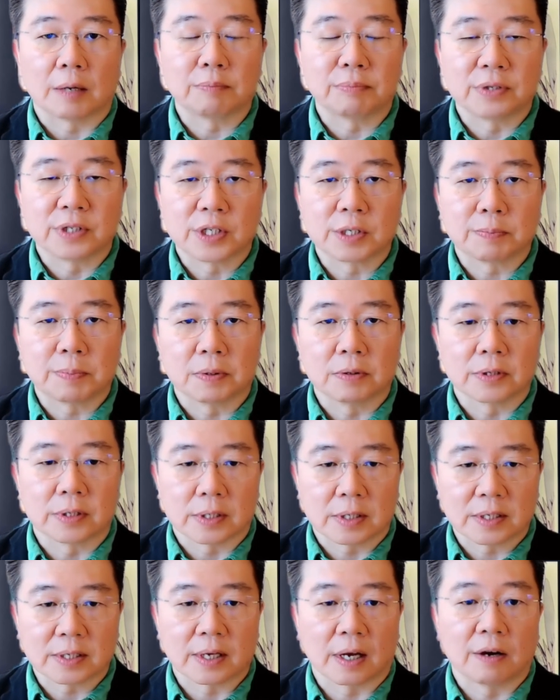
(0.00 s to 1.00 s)

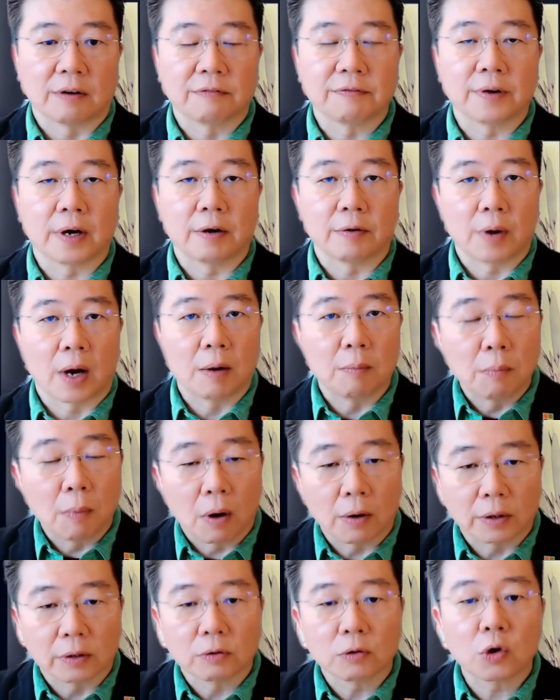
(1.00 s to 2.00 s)
principle itself around
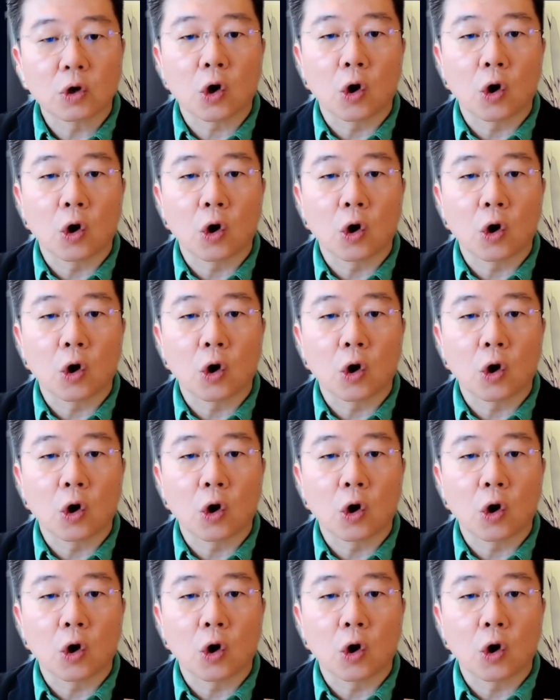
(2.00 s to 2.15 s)
model,